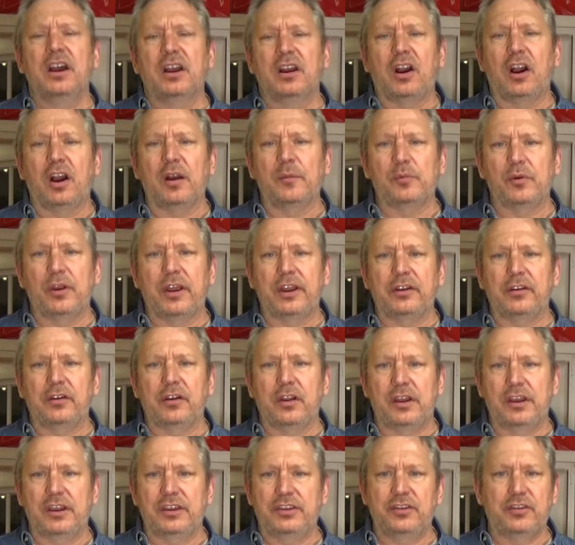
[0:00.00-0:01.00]
carburetor
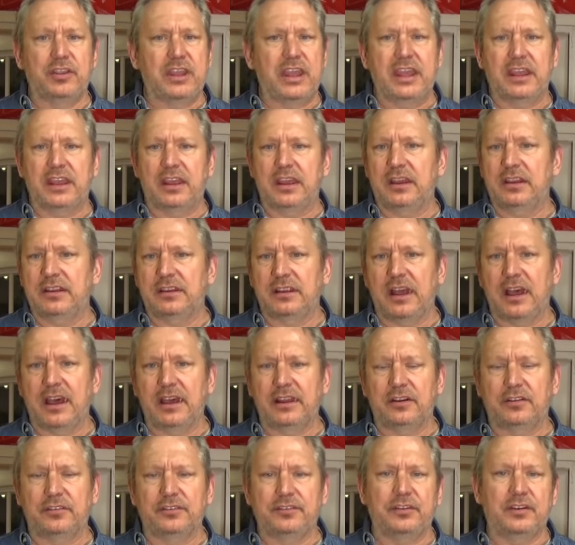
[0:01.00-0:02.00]
on it and you can't get it to
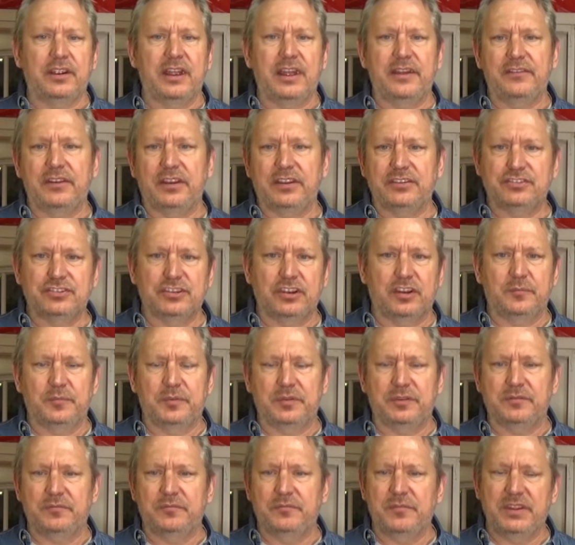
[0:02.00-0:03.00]
idle and you're having it jump
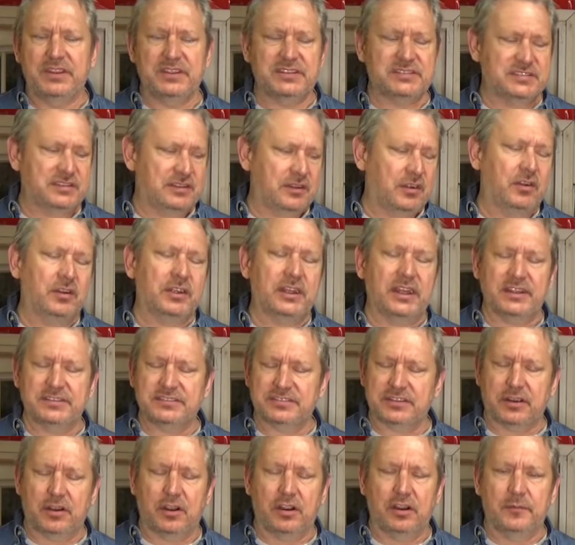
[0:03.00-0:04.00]
and miss and all
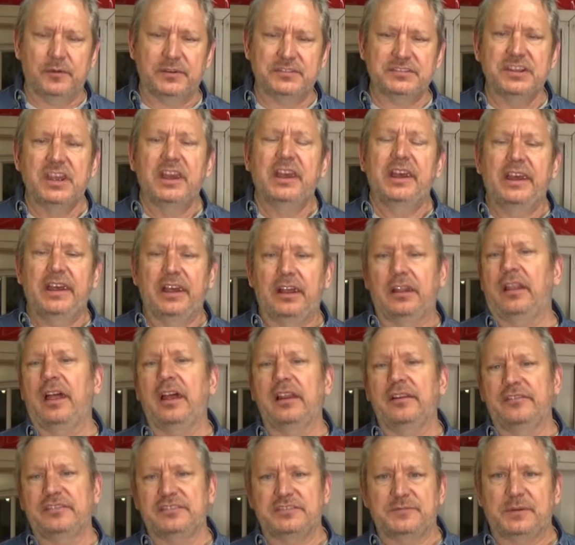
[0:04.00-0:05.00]
kinds of garbage, a
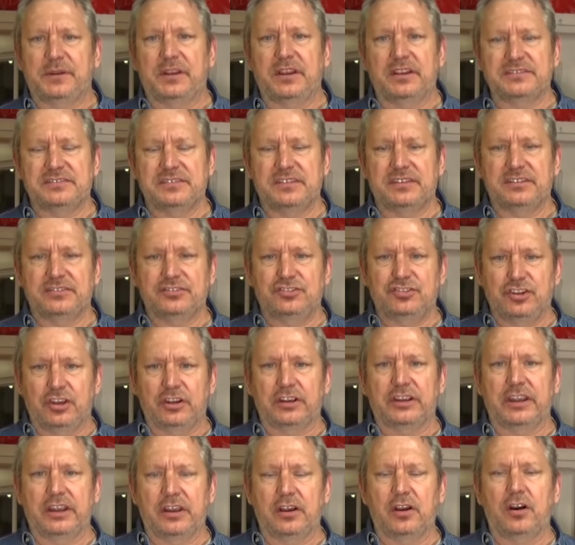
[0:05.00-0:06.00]
lot of it's because of this
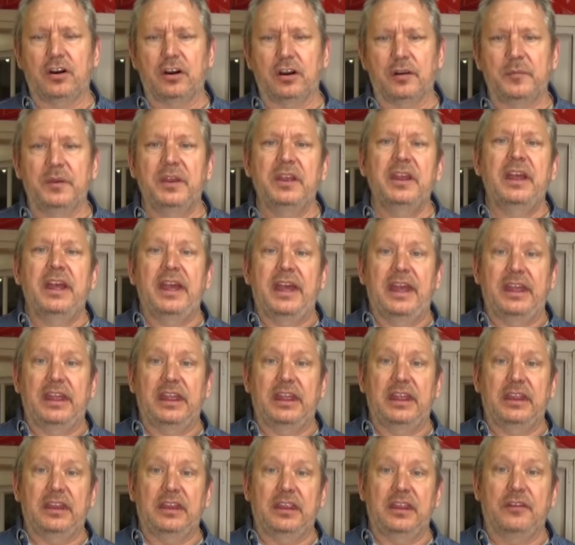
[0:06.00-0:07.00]
junky carb.
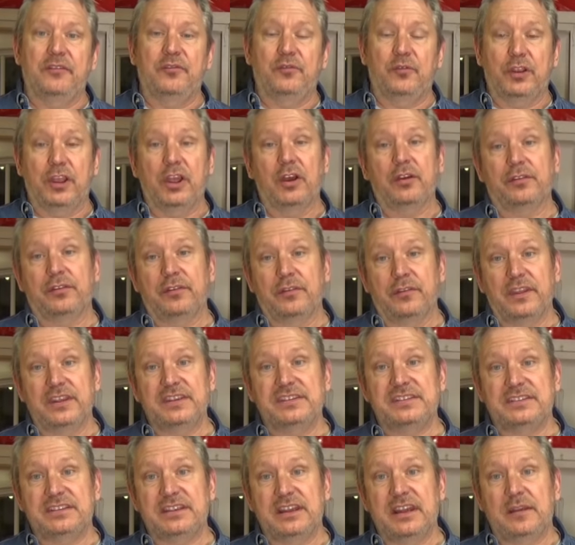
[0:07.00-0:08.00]
And if we go through
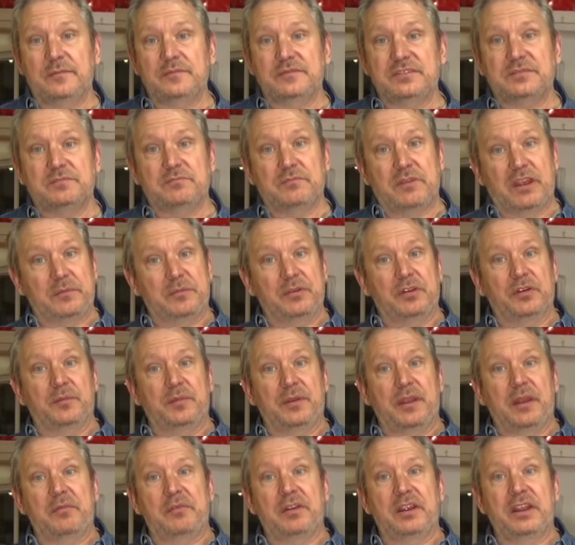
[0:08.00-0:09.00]
these steps, maybe you'll
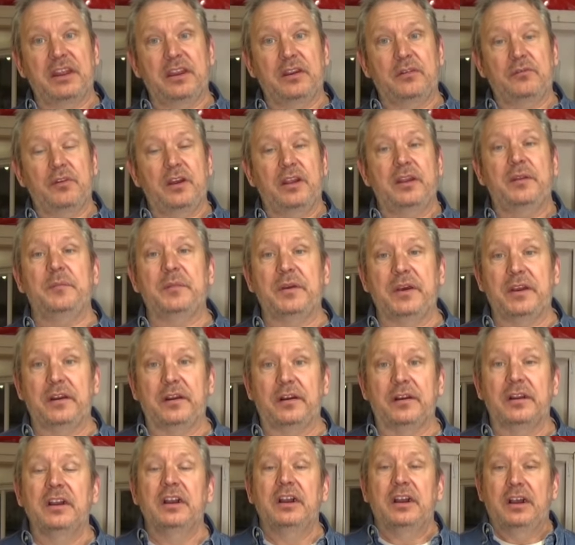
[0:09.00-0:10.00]
be able to get it running
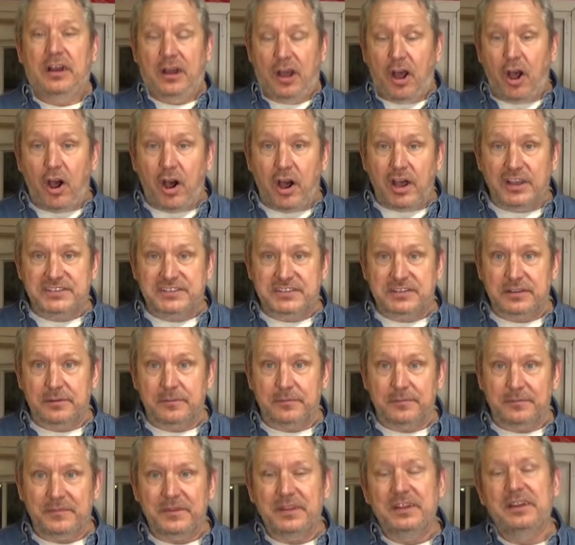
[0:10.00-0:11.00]
better.
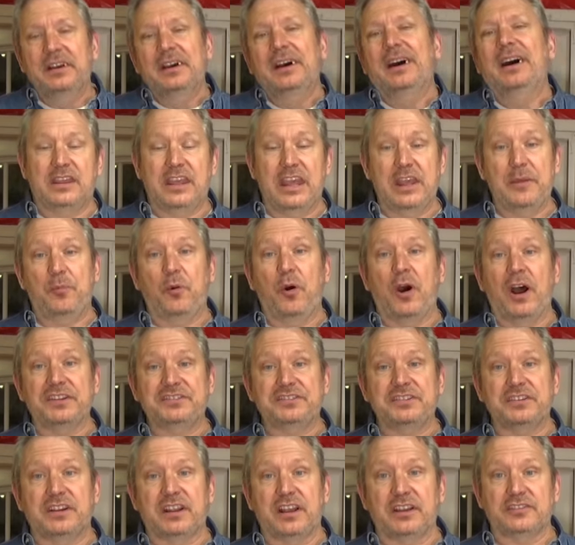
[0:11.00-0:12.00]
Awesome. Keep
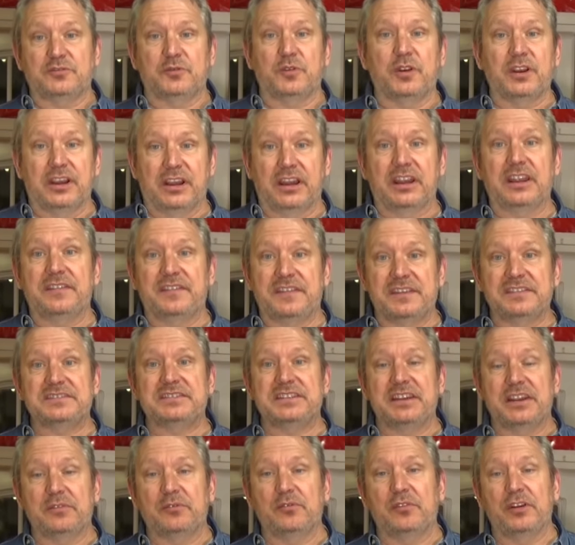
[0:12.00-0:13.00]
watching because we're going to get this
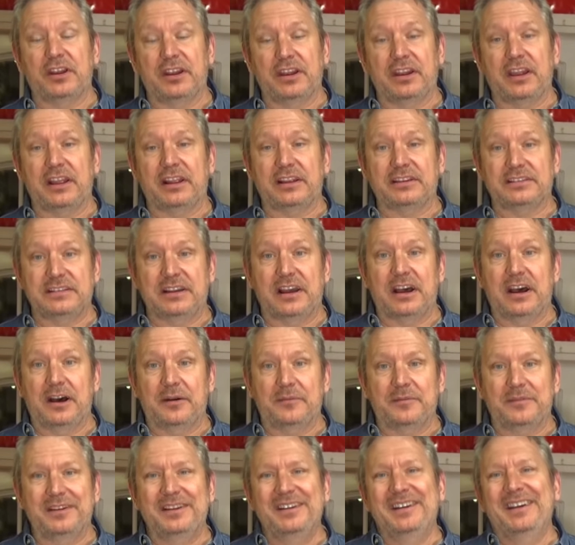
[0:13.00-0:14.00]
thing running like a
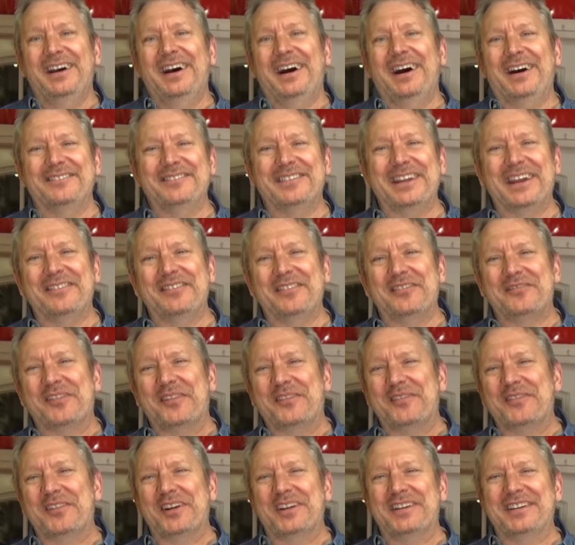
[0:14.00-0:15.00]
top. I'm David
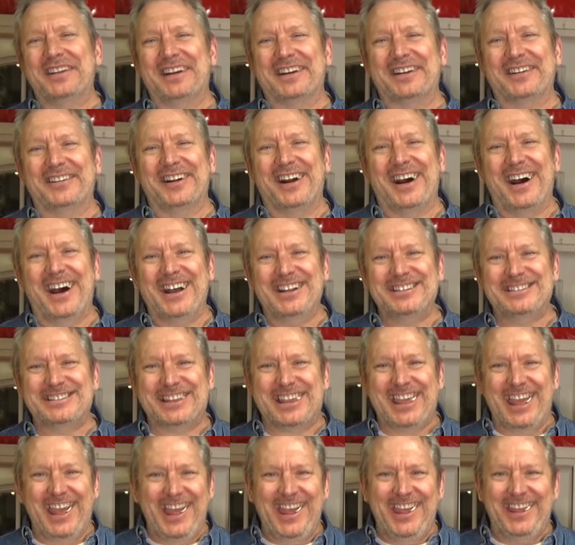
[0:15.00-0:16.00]
from the Redneck Garage.
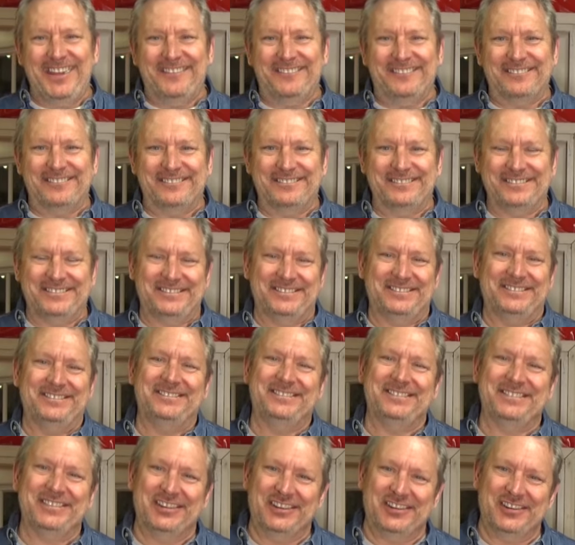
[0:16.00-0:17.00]
Keep
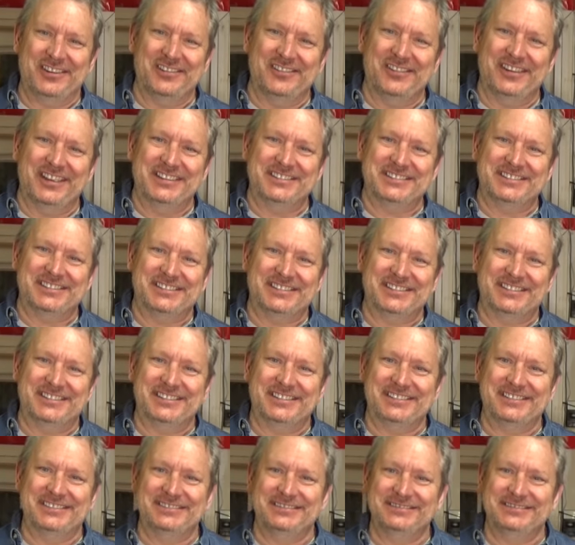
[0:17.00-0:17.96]
turning wrenches.